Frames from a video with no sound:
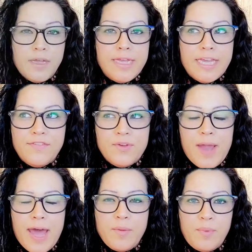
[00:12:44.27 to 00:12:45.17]
If you
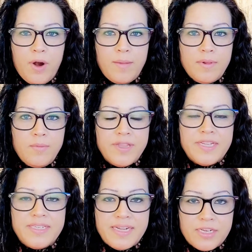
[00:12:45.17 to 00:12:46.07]
had a problem with
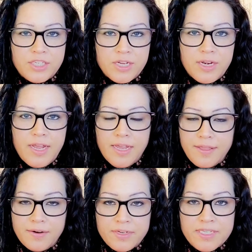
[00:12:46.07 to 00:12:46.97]
addiction and
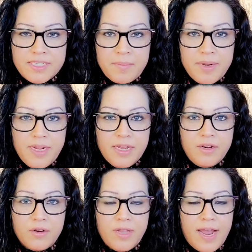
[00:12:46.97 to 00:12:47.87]
there is somebody in
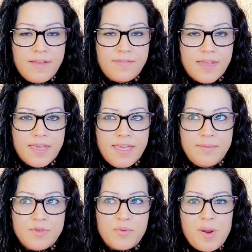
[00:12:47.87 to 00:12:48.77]
your life that
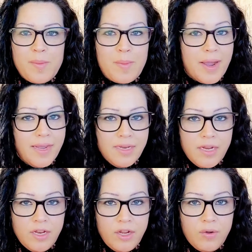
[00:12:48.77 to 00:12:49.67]
keeps
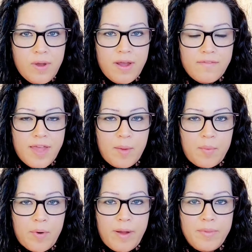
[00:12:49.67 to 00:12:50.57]
reminding you of that
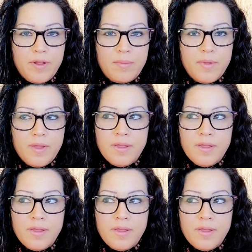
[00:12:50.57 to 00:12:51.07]
problem,